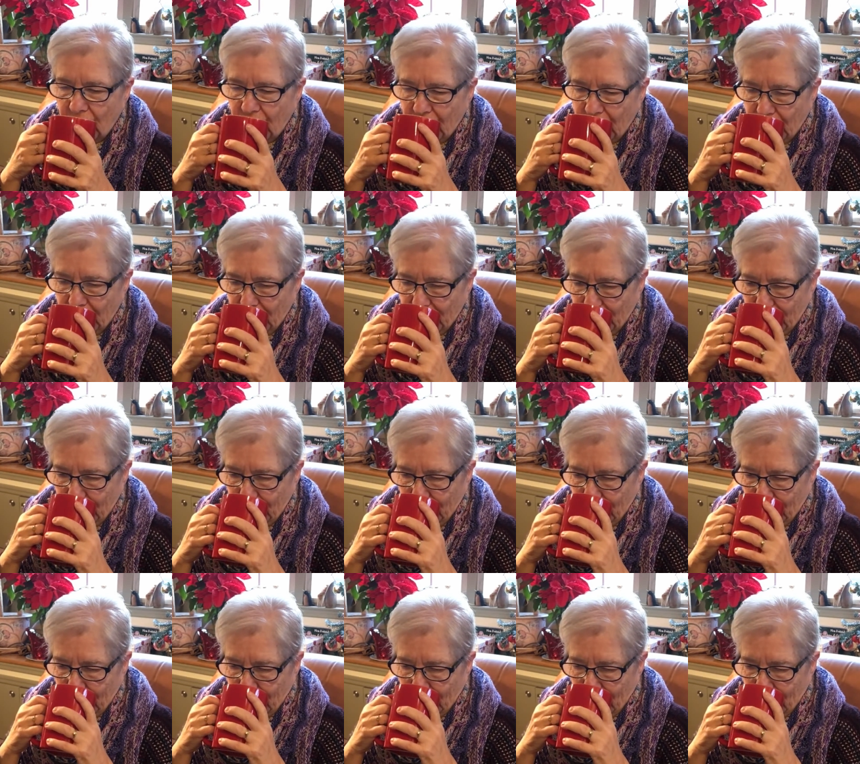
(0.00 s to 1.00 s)

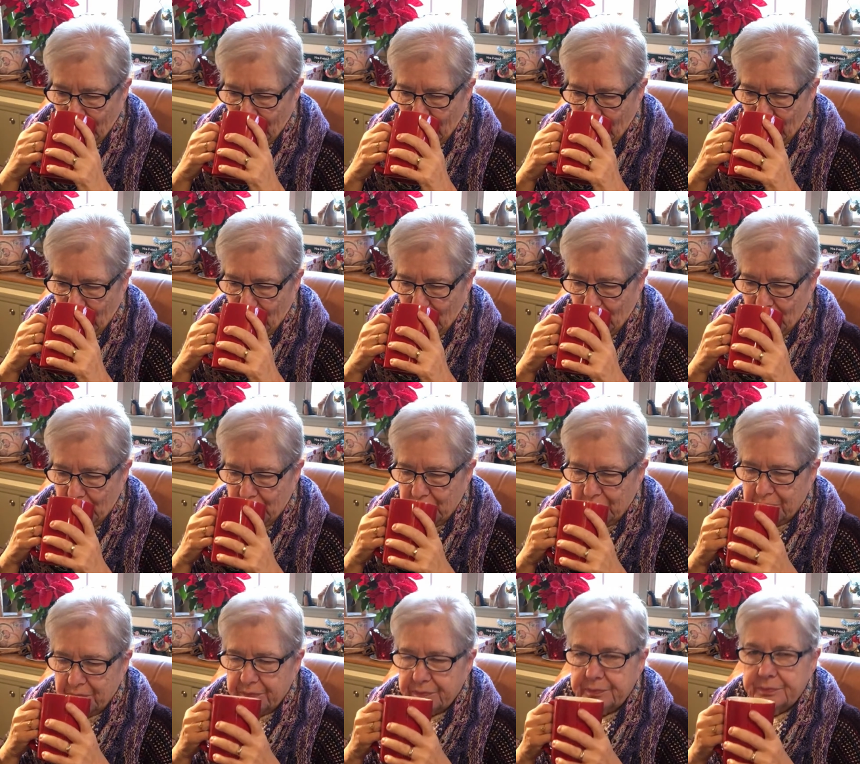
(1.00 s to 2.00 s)

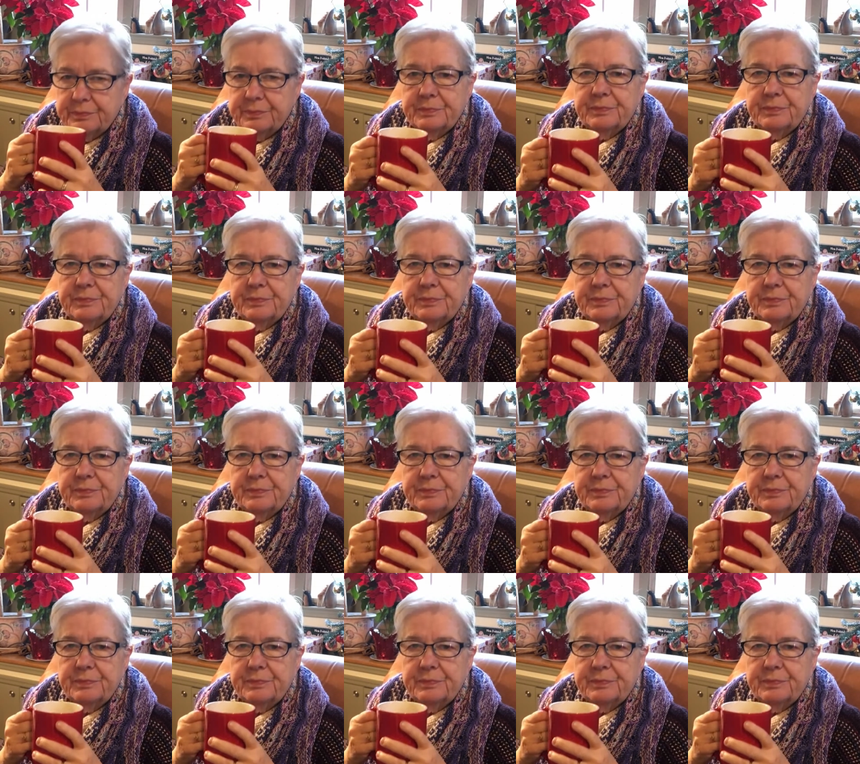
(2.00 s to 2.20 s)
Nobody speaks.